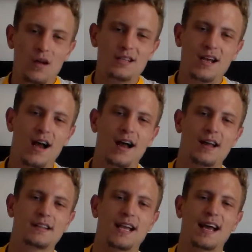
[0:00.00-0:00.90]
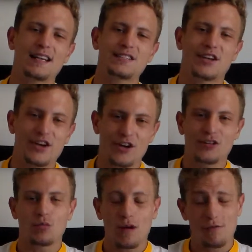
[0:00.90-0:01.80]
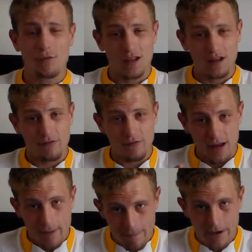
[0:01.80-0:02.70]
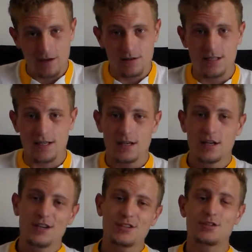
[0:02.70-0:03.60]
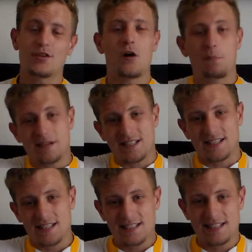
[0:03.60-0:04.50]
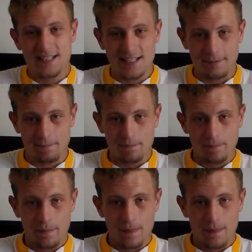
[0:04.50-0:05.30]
Once a high tackle has occurred, the ref will give a penalty to the opposite team.